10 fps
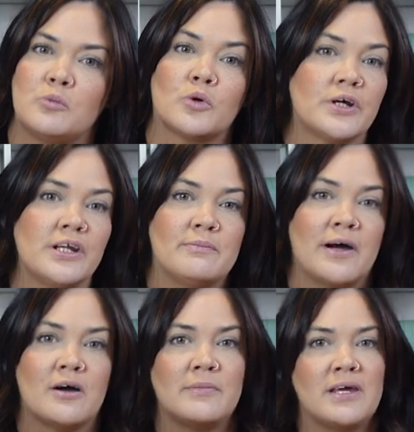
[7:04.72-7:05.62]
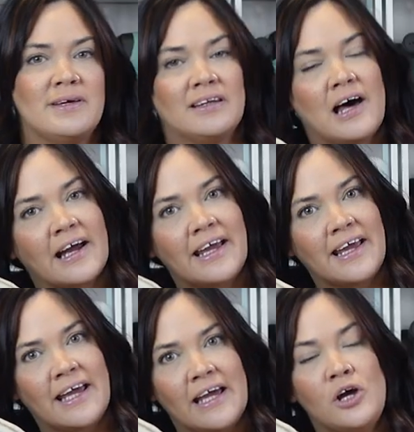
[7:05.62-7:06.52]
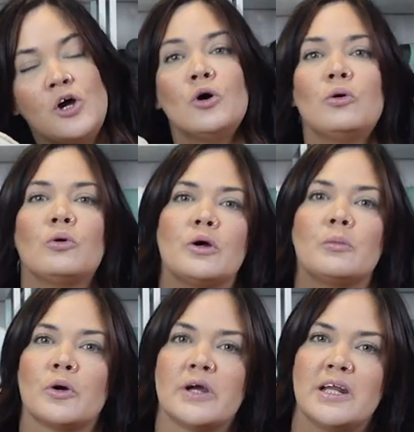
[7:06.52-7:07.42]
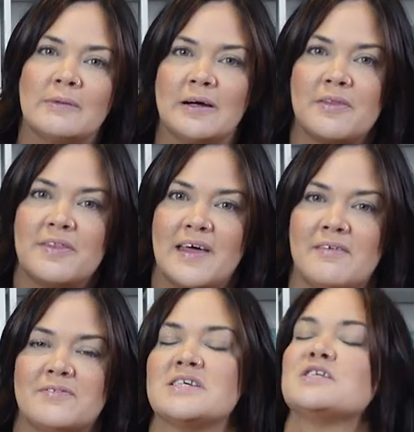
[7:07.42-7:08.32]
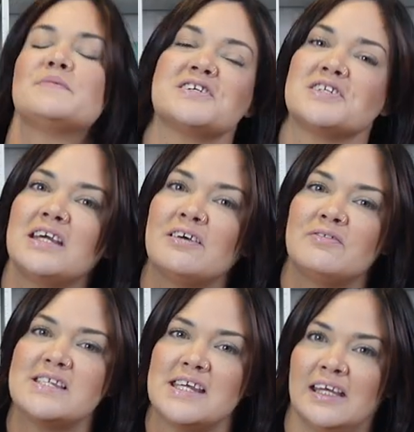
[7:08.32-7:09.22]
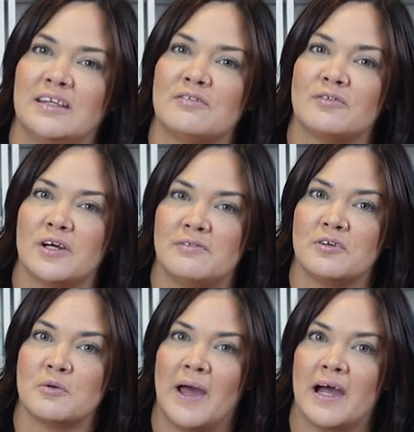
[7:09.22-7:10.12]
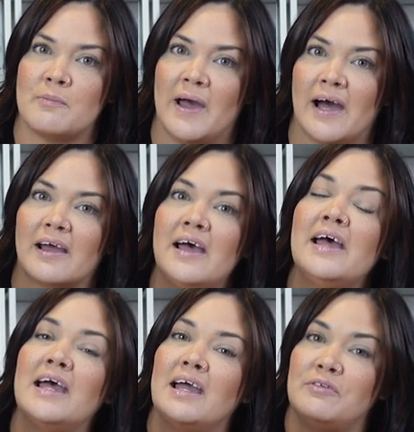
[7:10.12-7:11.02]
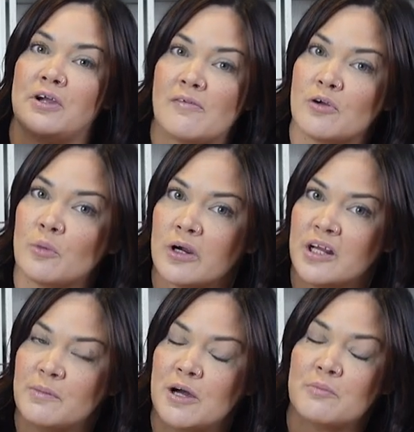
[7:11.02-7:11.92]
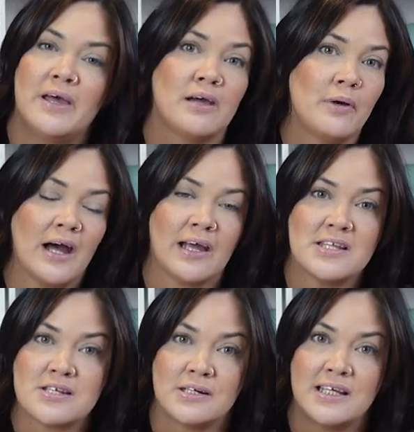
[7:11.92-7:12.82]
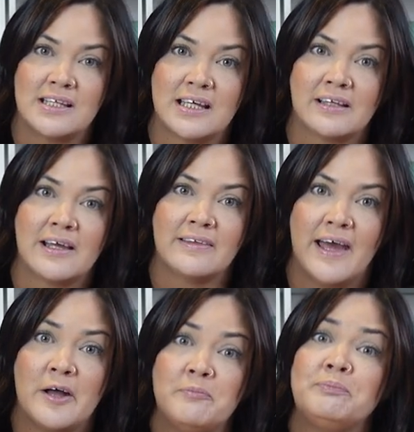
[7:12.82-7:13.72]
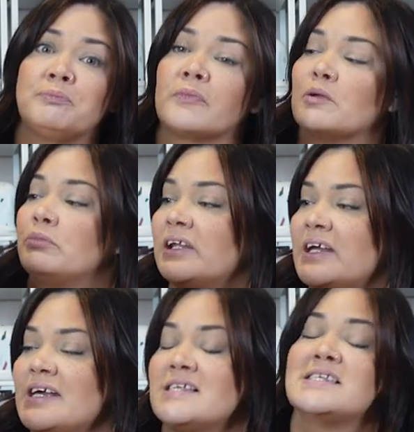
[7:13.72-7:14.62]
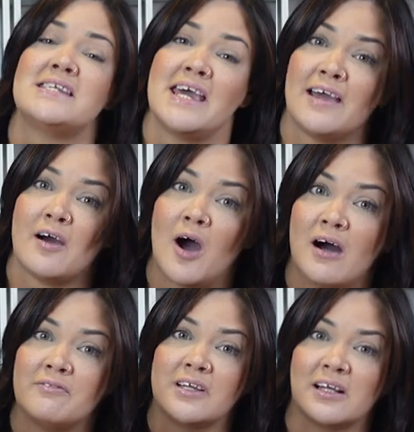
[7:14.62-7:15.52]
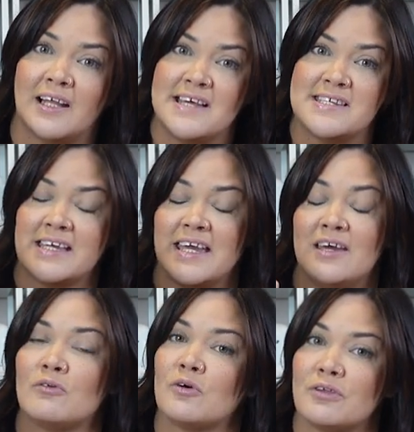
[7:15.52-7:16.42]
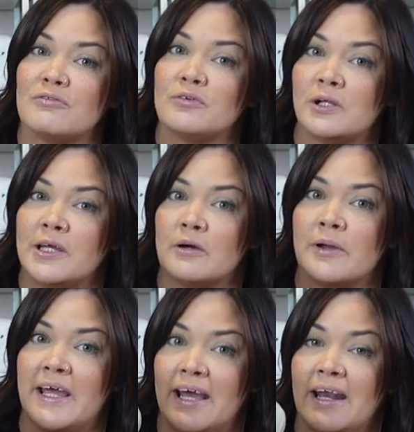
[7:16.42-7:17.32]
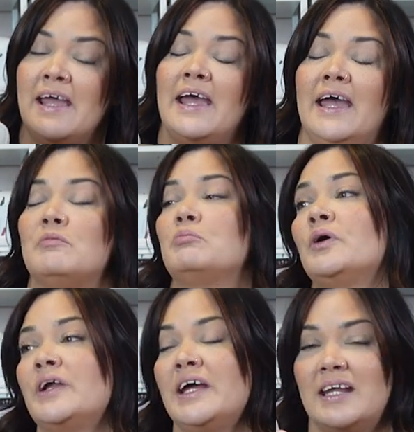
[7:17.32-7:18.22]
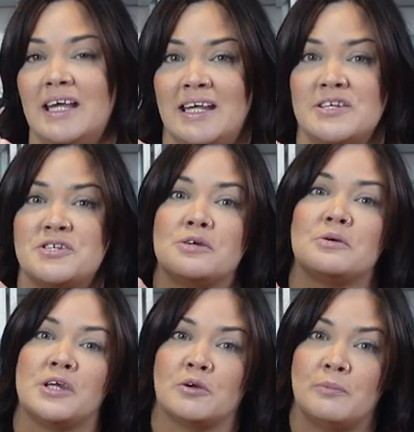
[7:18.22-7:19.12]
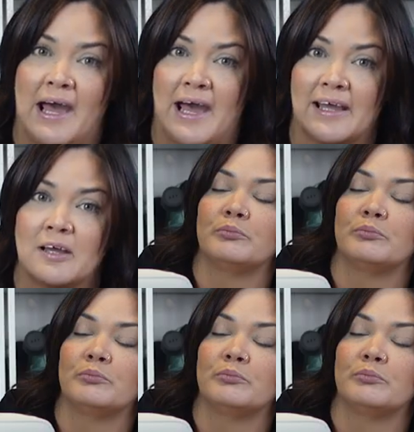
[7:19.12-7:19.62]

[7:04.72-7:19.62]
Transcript: worried about maybe locking it or worried about theft, especially if it's in the the front of your backpack. If you're ever worried about pickpockets or anything like that, please take off the classic kit or the folio kit and put it into your bag.